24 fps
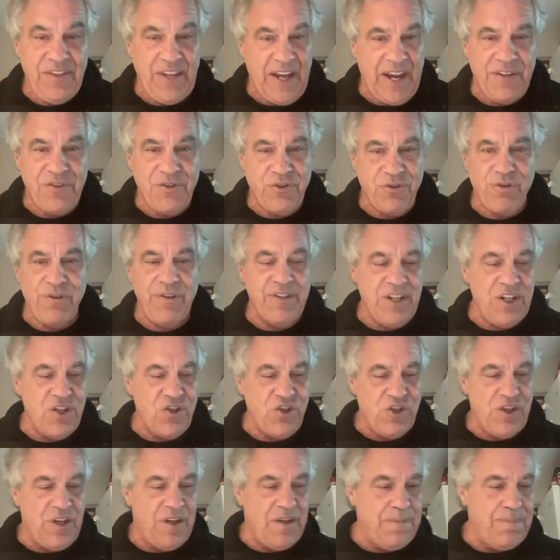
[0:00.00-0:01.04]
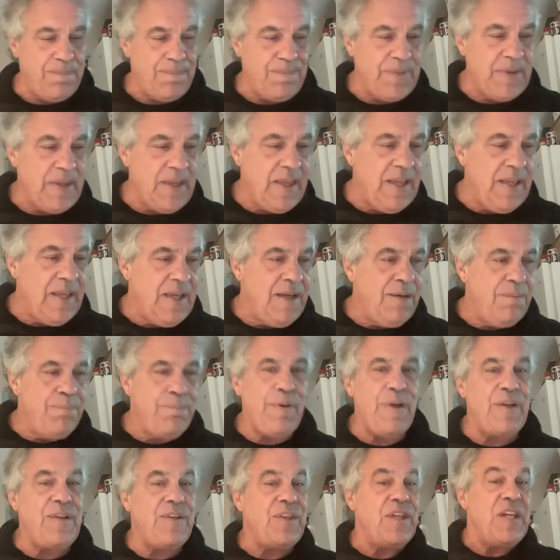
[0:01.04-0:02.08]
that tradition.
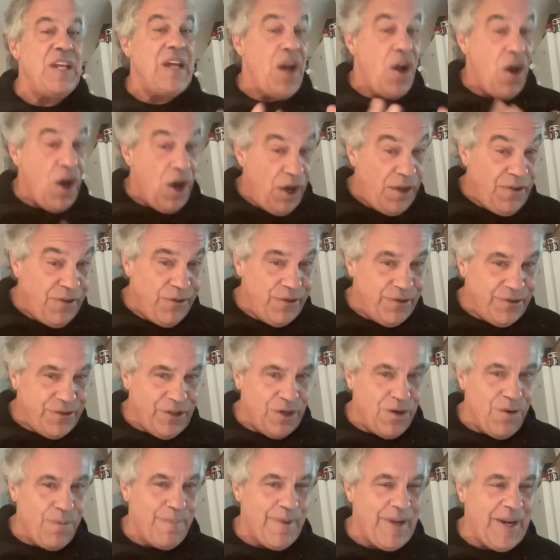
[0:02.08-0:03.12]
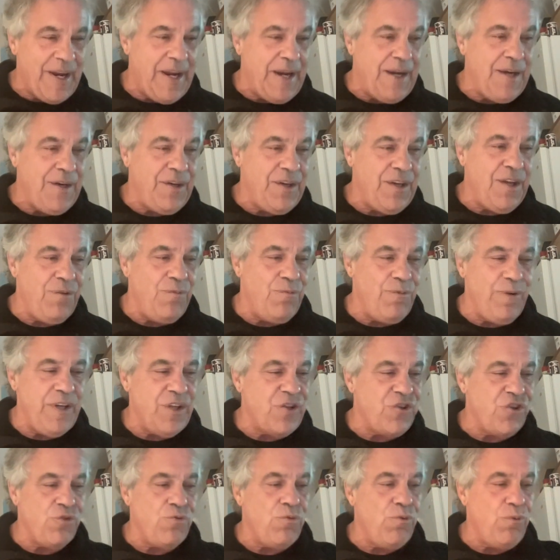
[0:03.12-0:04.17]
But the other domain in
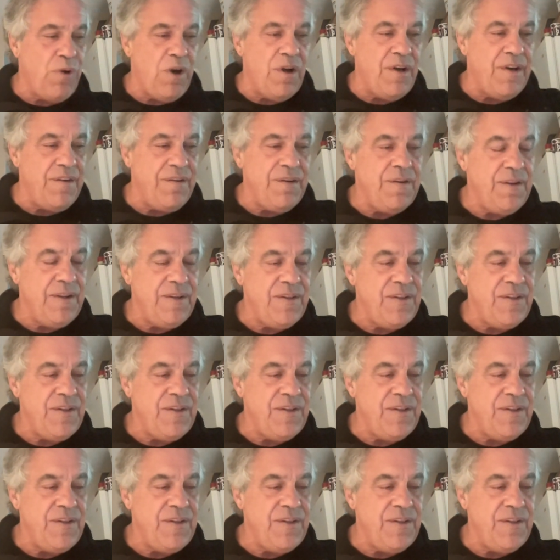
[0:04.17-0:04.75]
which one